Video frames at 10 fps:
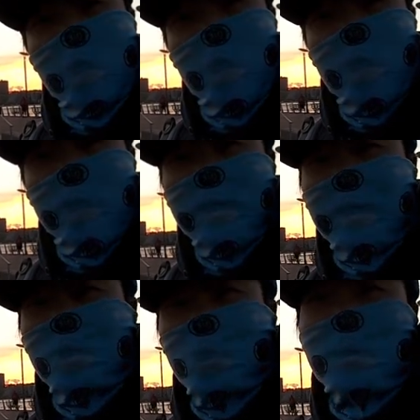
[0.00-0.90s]
go and,
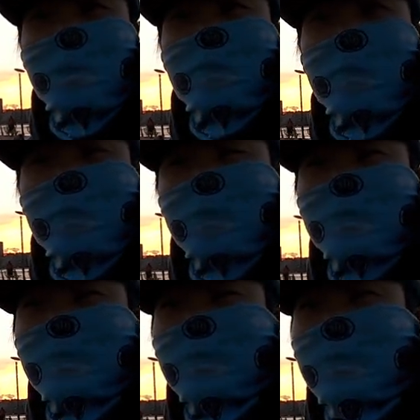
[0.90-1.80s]
and, swim in the rivers
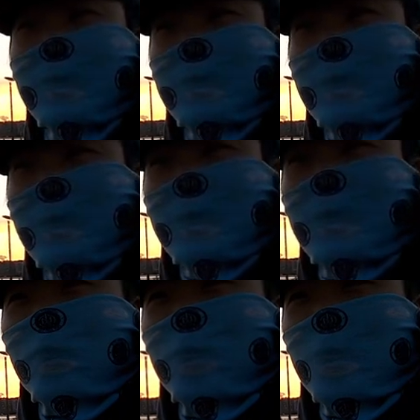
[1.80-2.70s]
and uh, eat the
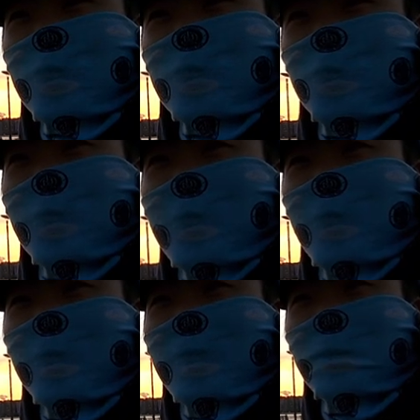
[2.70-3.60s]
fish
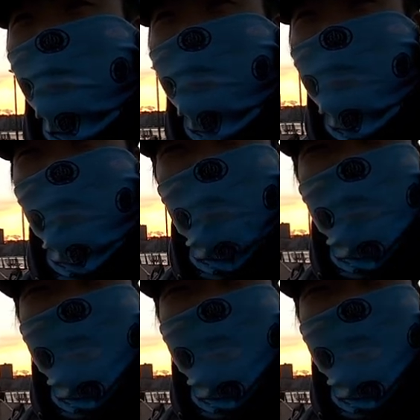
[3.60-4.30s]
without being worried